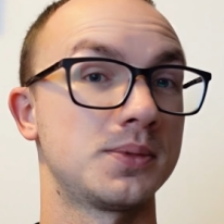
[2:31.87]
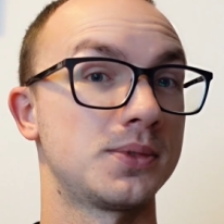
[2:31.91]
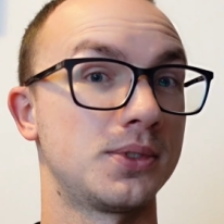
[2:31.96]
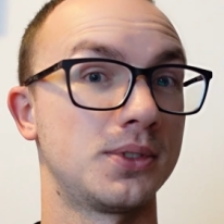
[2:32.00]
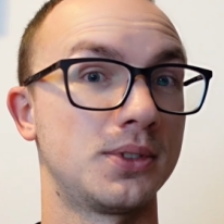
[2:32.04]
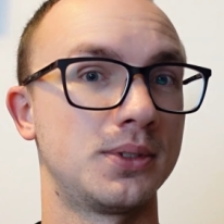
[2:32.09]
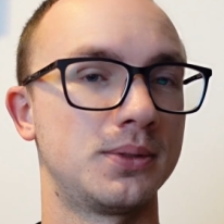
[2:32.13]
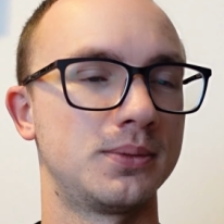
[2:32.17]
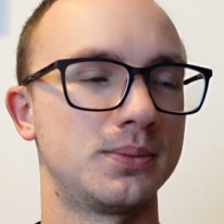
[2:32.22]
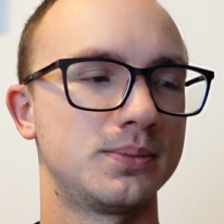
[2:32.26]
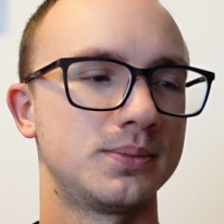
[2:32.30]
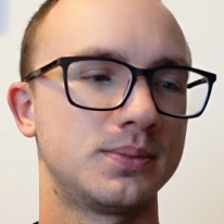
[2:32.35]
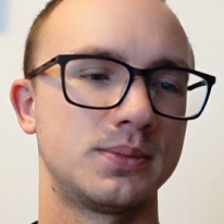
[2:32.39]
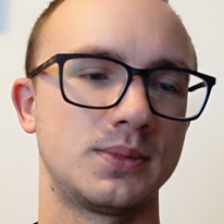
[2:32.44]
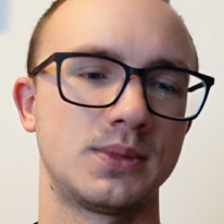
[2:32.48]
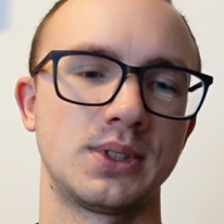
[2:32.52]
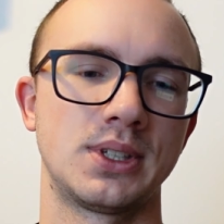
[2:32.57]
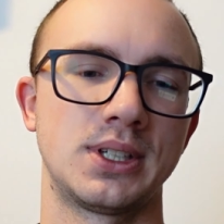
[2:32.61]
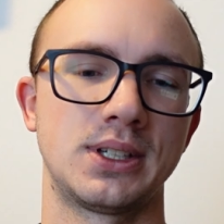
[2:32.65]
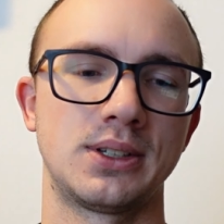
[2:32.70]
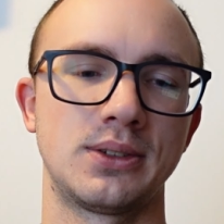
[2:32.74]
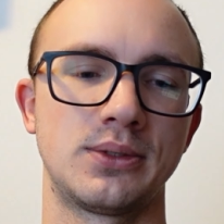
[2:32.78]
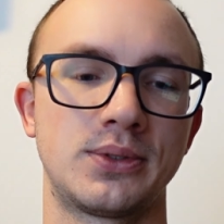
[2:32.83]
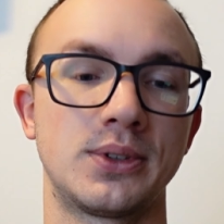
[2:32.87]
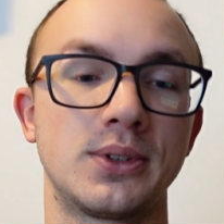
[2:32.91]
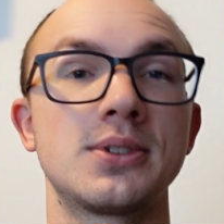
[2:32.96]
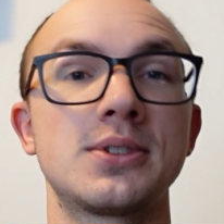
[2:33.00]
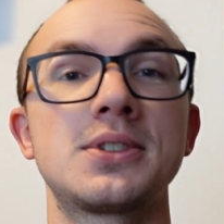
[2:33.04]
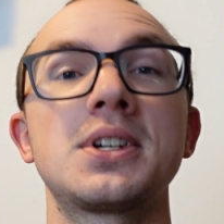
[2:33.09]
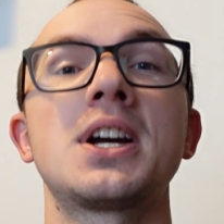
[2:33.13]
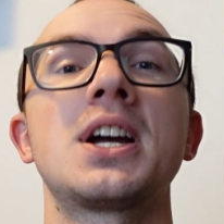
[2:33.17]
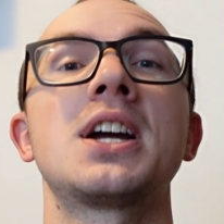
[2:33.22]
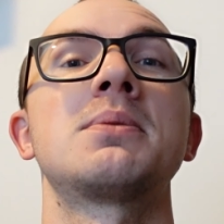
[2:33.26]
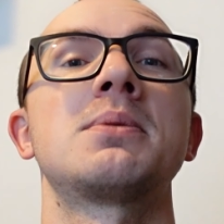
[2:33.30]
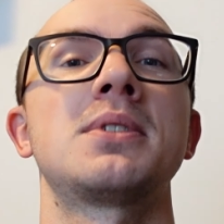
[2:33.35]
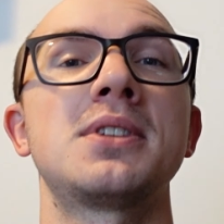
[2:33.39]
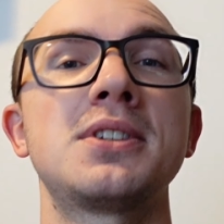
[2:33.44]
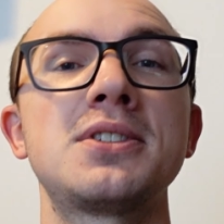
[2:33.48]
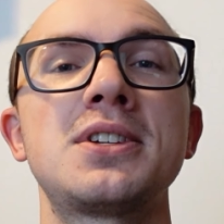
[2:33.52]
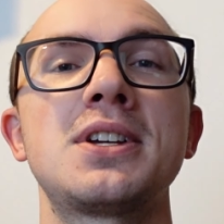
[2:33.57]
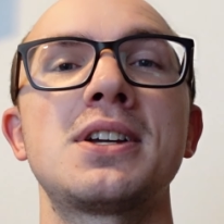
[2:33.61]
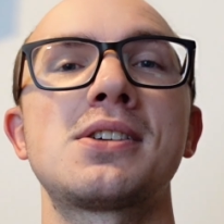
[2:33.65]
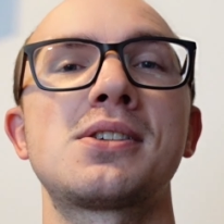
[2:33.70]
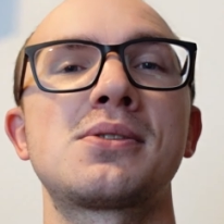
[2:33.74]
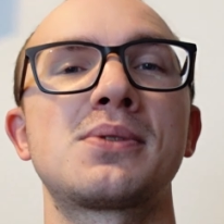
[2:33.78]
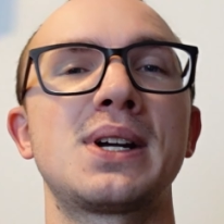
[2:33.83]
So uh, first time on the
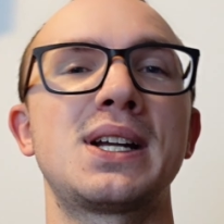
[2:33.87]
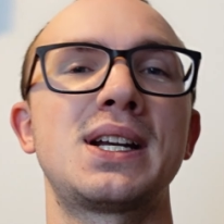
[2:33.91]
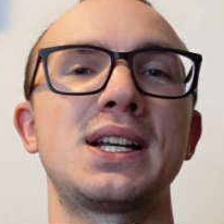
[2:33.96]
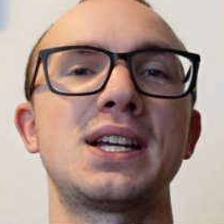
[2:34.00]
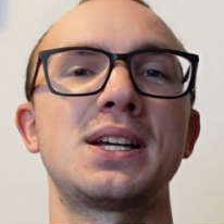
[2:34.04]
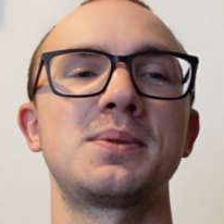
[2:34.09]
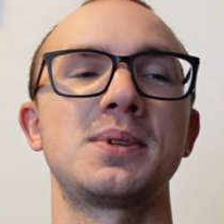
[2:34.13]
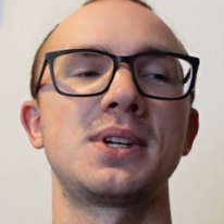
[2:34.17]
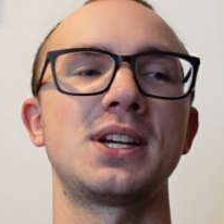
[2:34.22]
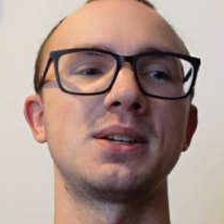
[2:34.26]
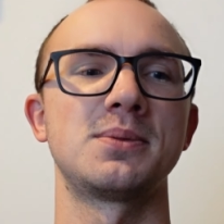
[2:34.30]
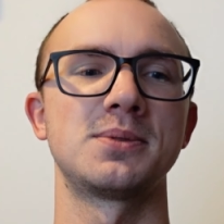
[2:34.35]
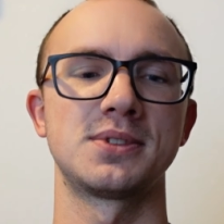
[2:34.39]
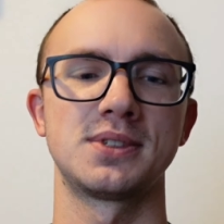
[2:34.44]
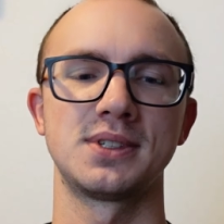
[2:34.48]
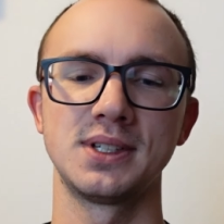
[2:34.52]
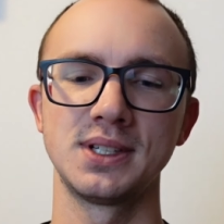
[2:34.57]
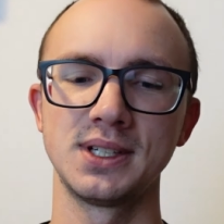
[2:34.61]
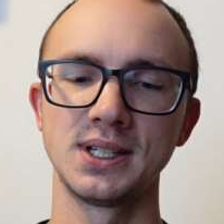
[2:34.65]
channel, rated M games.